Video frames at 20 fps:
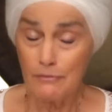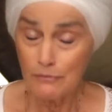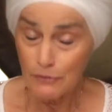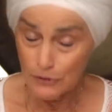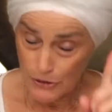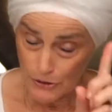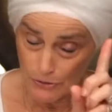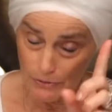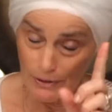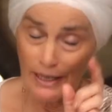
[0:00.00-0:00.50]

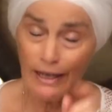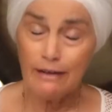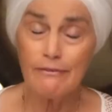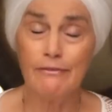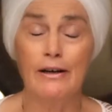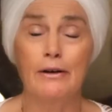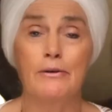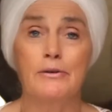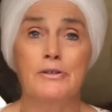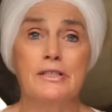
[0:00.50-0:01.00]
for two and a
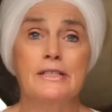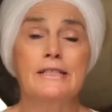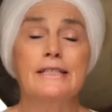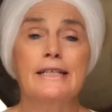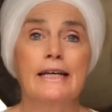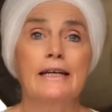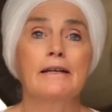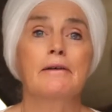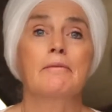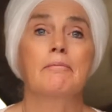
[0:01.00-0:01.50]
half hours a
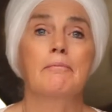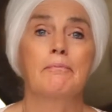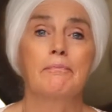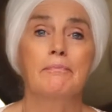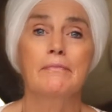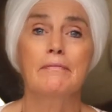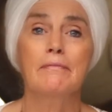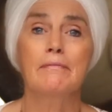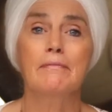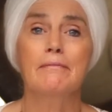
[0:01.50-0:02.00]
day.
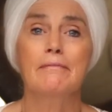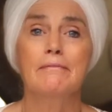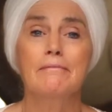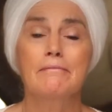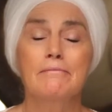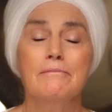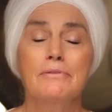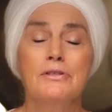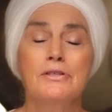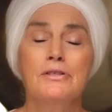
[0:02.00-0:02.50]

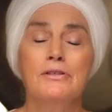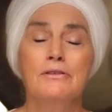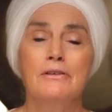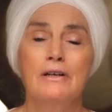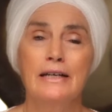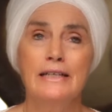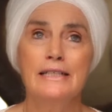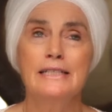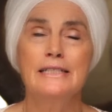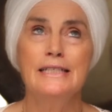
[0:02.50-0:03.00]
So
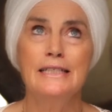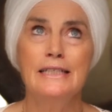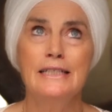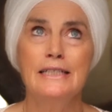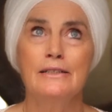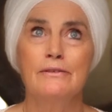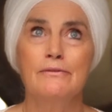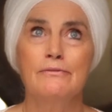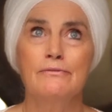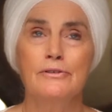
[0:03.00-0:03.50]
I did
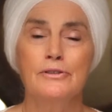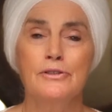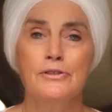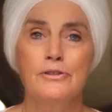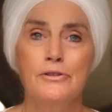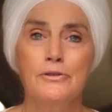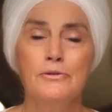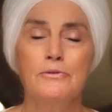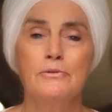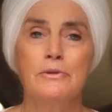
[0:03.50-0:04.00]
it for
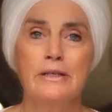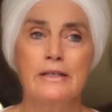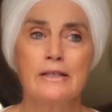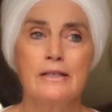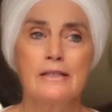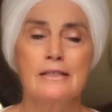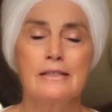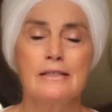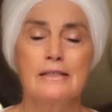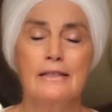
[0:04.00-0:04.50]
two
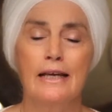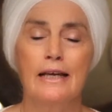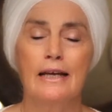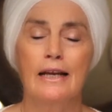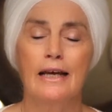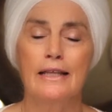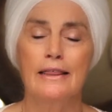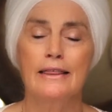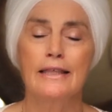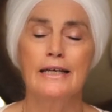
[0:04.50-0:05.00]
weeks,
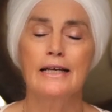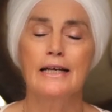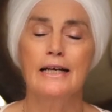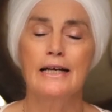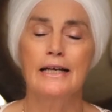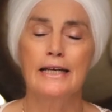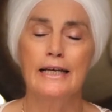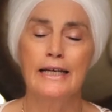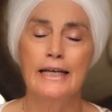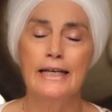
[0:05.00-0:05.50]
and I think
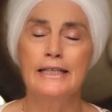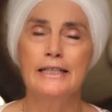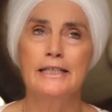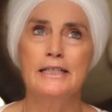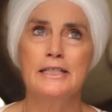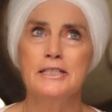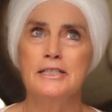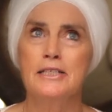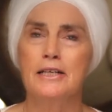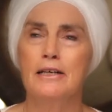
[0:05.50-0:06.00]
I
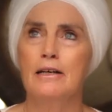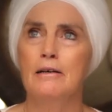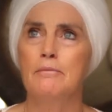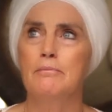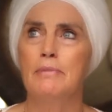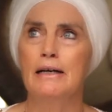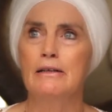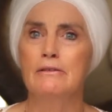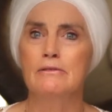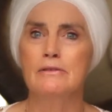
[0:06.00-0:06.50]
hated
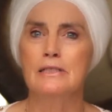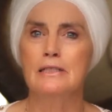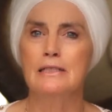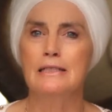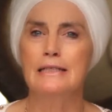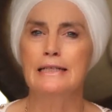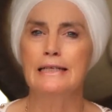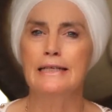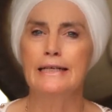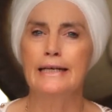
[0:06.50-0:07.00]
about
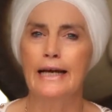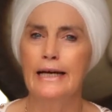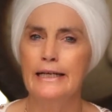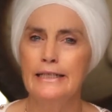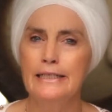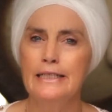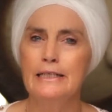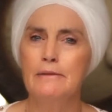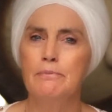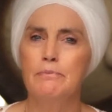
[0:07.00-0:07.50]

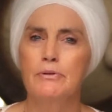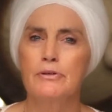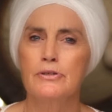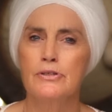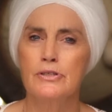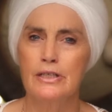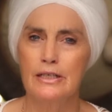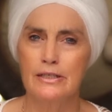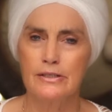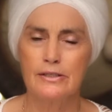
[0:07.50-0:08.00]

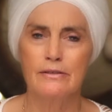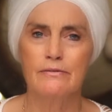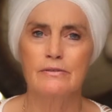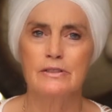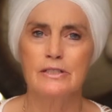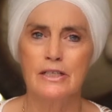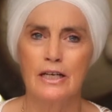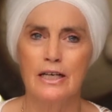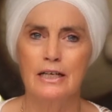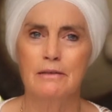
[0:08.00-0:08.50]
90% of
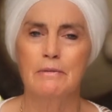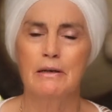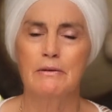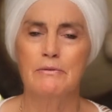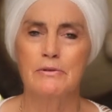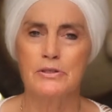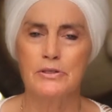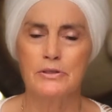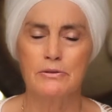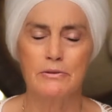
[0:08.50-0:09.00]
the time I
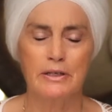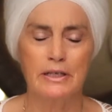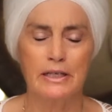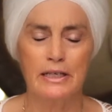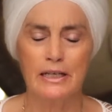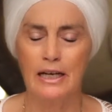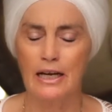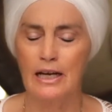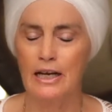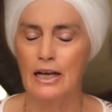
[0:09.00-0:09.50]
was doing
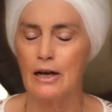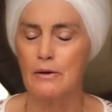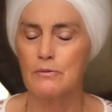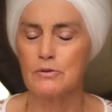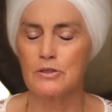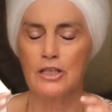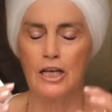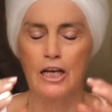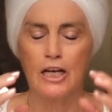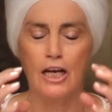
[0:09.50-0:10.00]
it. And I
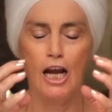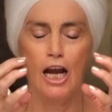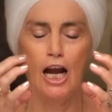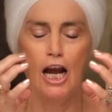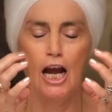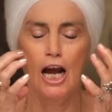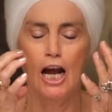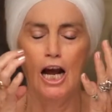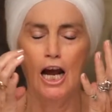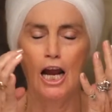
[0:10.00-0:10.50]
was like,
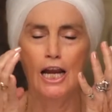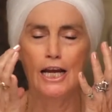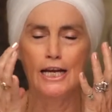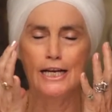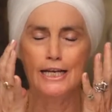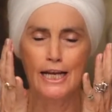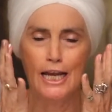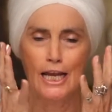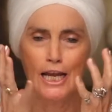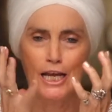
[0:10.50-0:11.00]

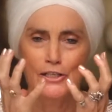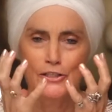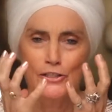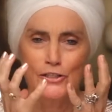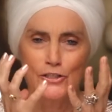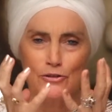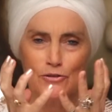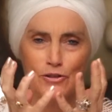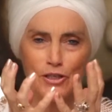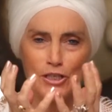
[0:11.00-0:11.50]
I
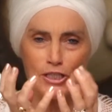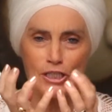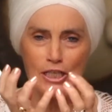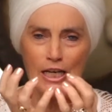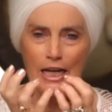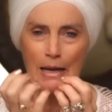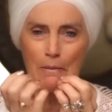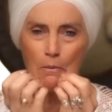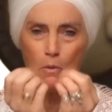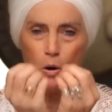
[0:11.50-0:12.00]
can't do this
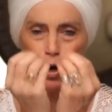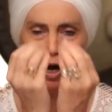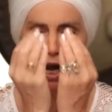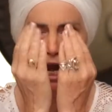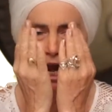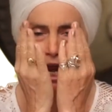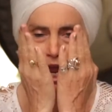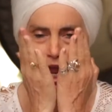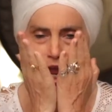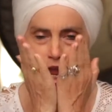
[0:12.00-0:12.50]
anymore.
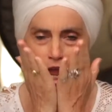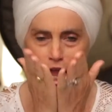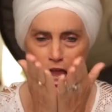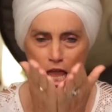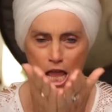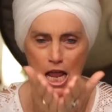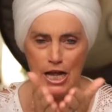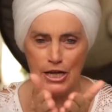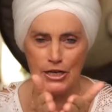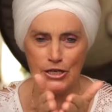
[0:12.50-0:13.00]
I
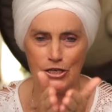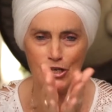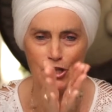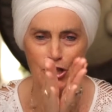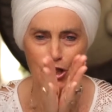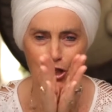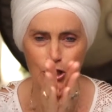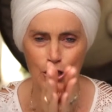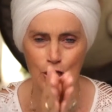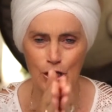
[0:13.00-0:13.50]
hate
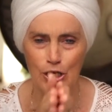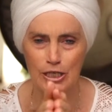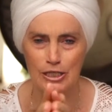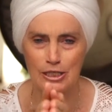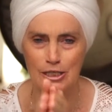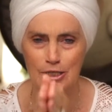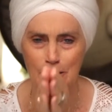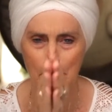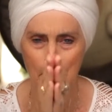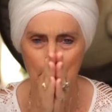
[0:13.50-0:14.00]

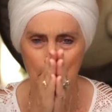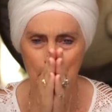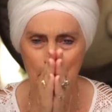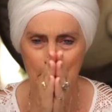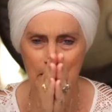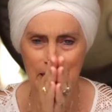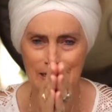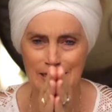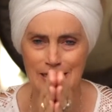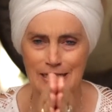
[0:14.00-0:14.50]
this
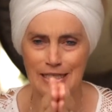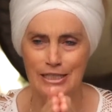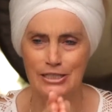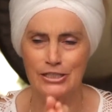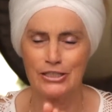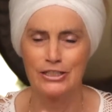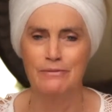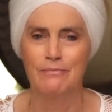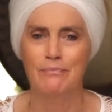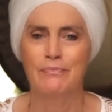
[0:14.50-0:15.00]

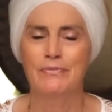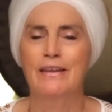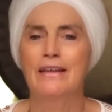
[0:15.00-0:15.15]
meditation.